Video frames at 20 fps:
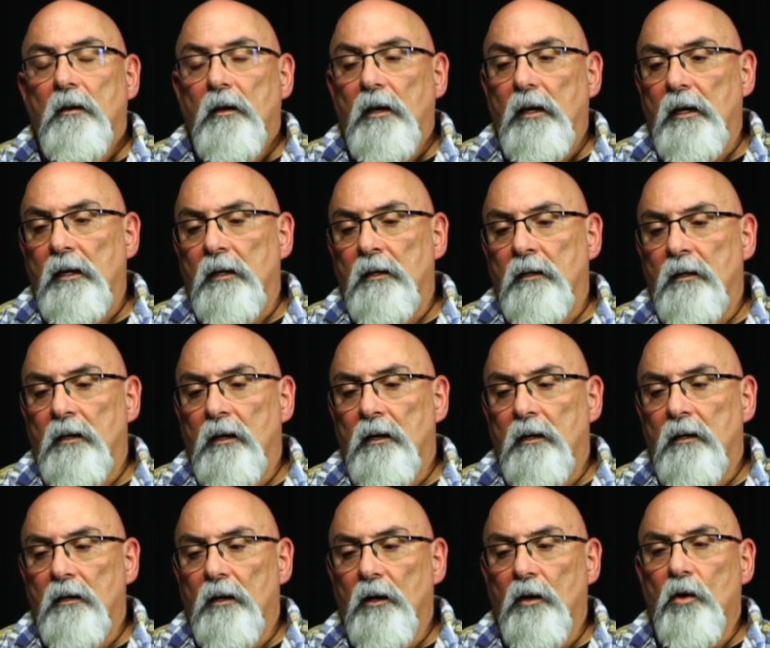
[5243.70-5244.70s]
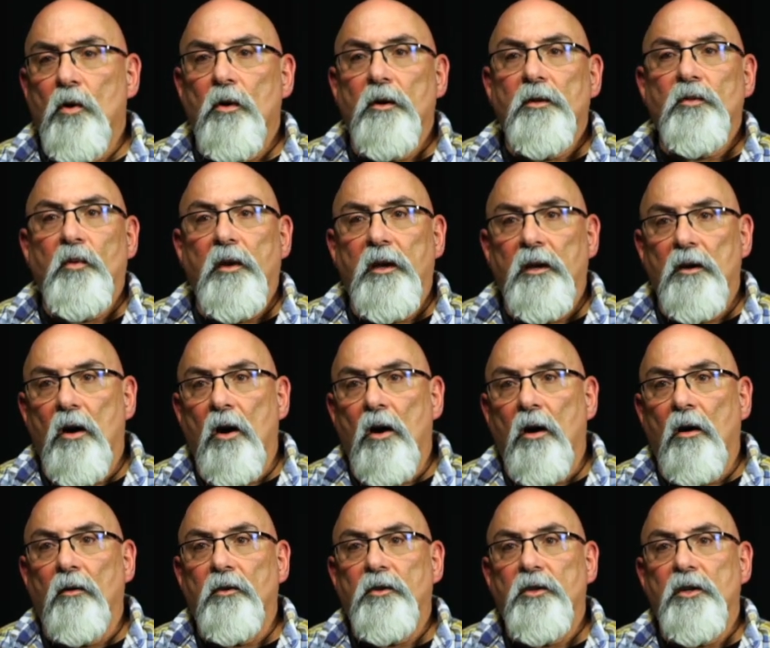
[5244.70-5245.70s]
And of course, we had
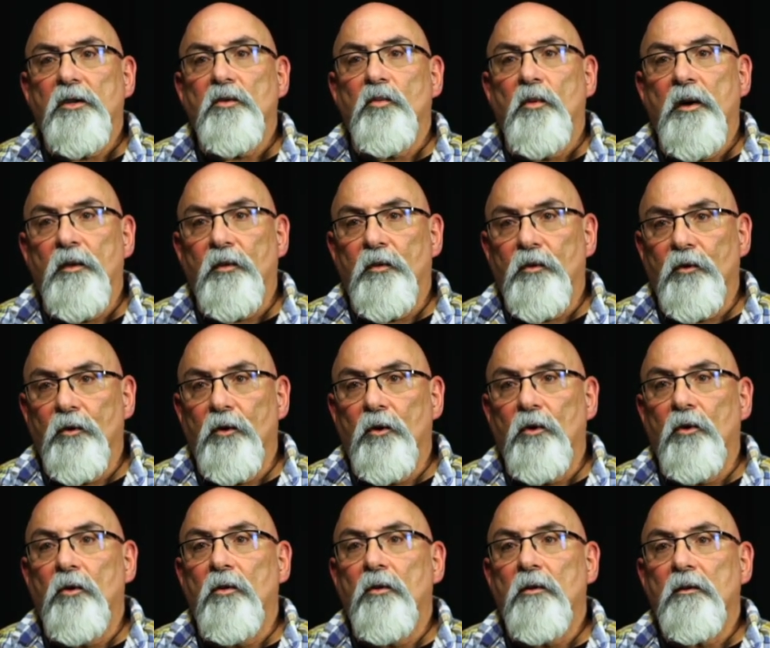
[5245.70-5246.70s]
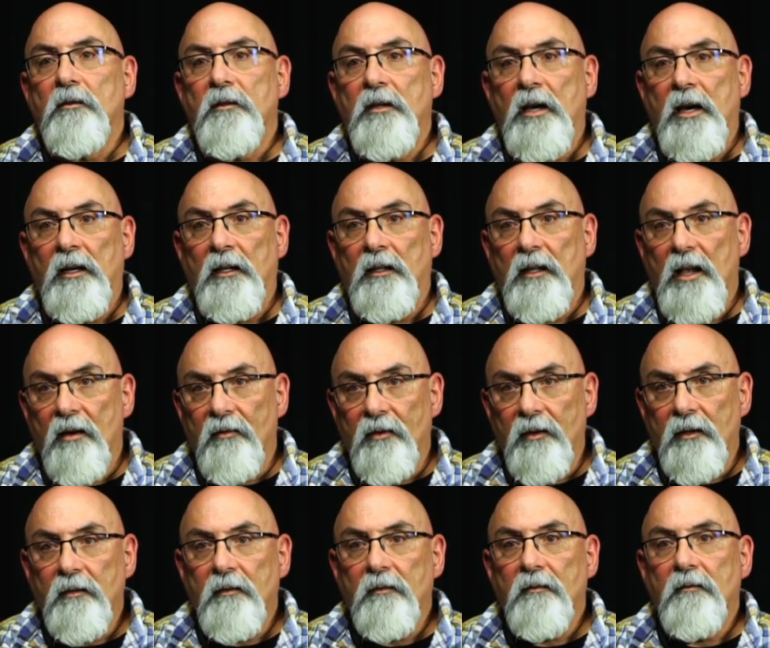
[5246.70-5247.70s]
all just went through
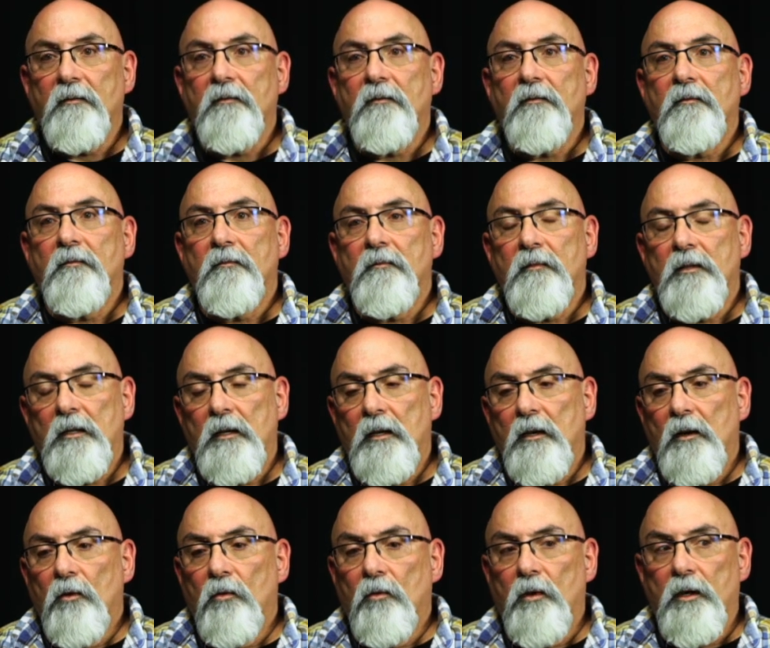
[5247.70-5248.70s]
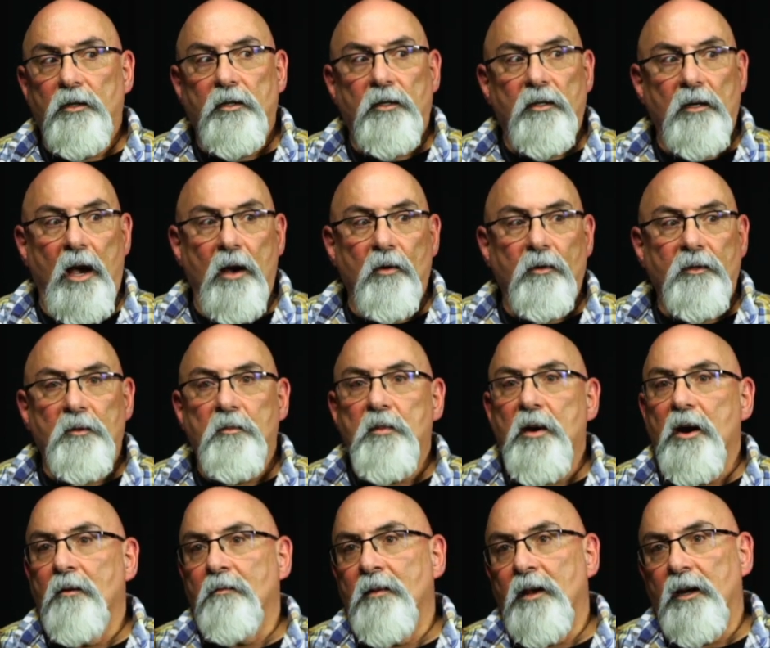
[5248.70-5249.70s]
9/11, which I was a
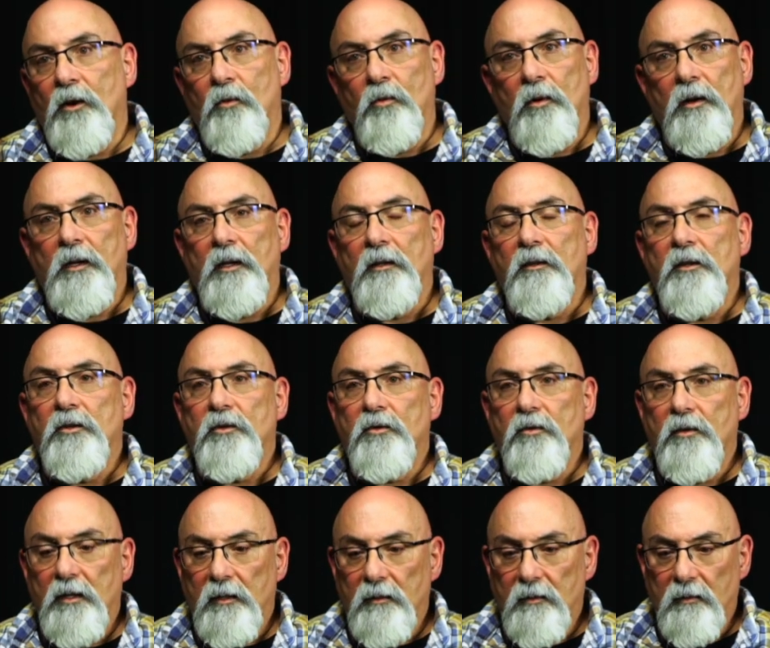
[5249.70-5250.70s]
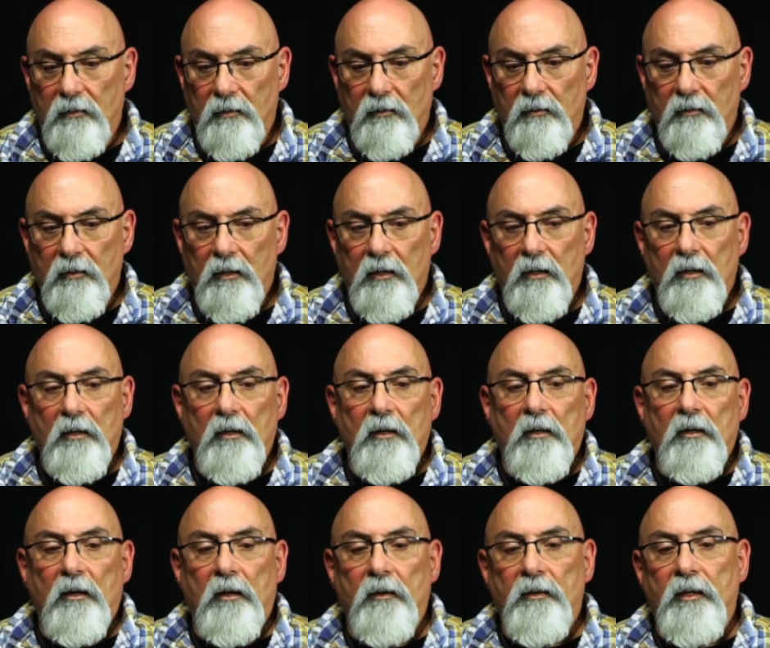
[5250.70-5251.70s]
paramedic working the streets
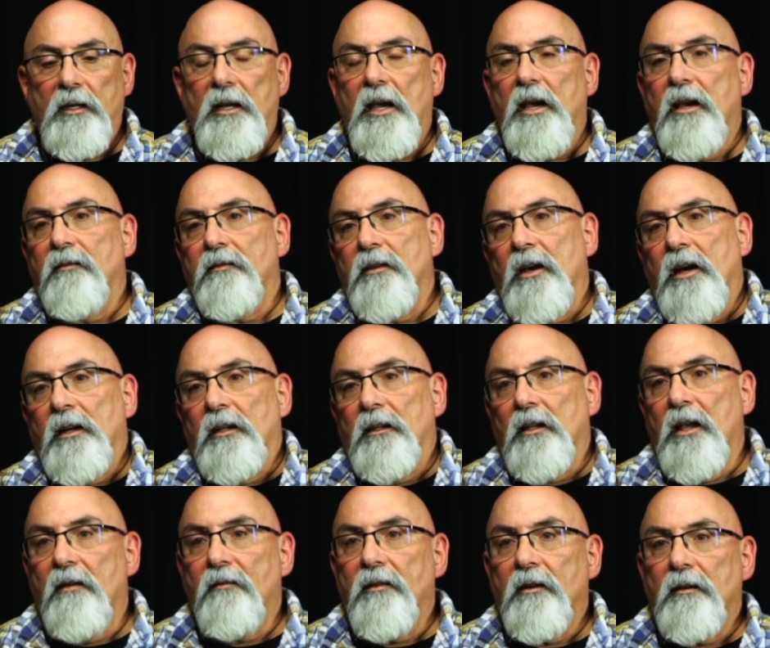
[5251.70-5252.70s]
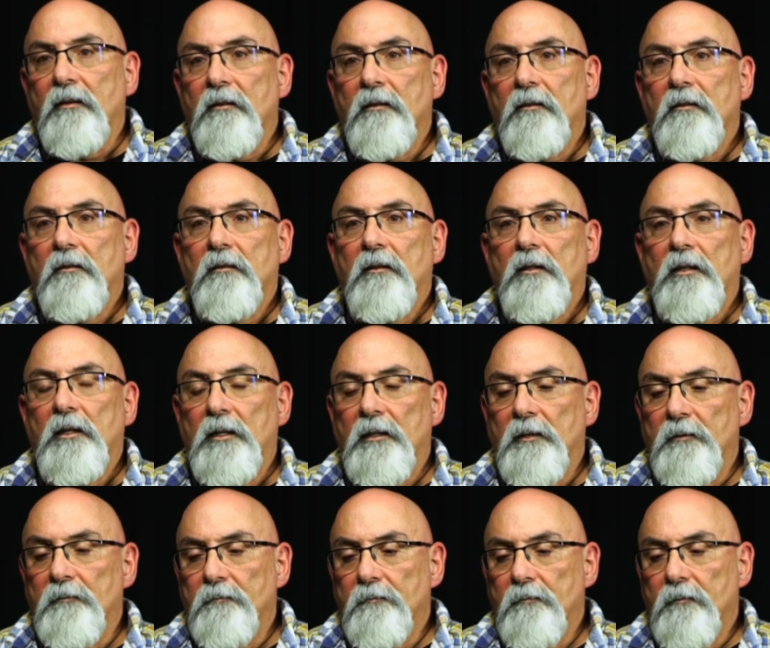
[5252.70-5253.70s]
on the day of 9/11.
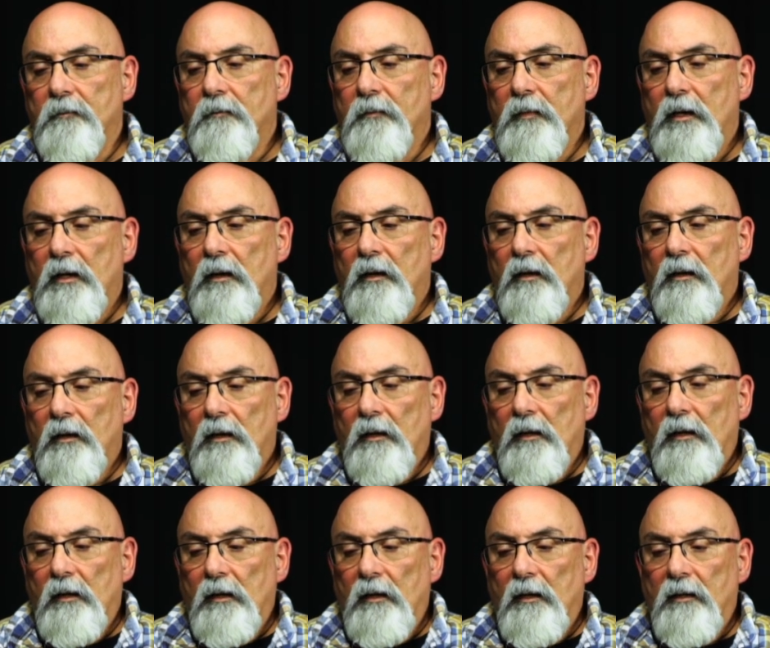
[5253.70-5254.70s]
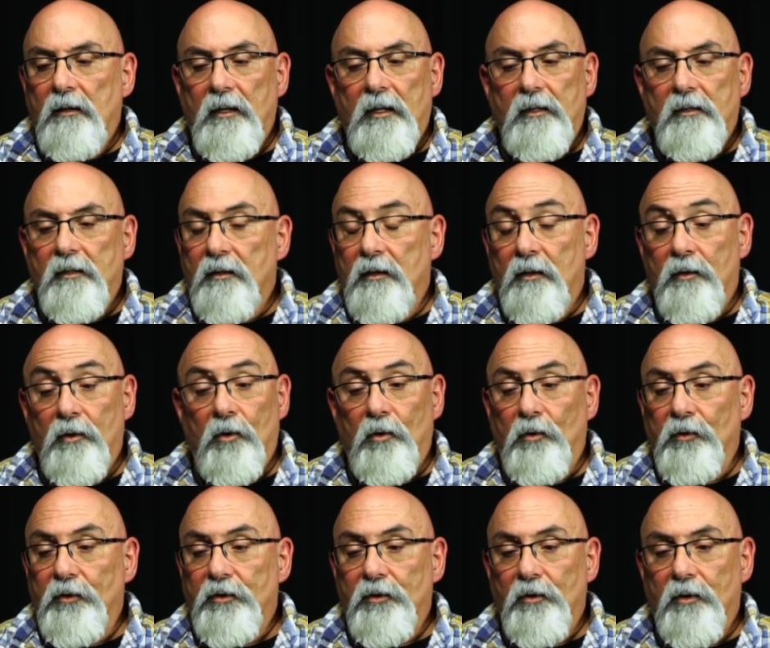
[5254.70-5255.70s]
And that's another
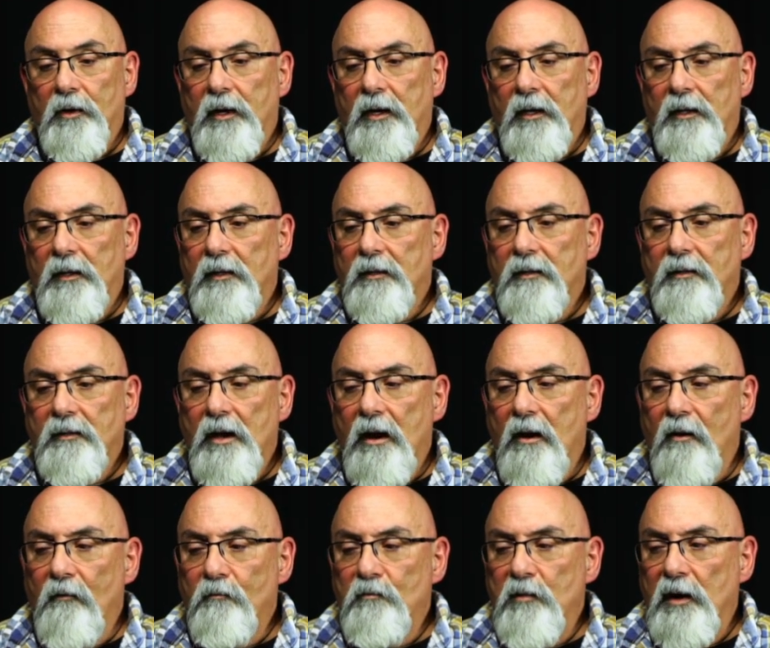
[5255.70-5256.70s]
whole story in itself.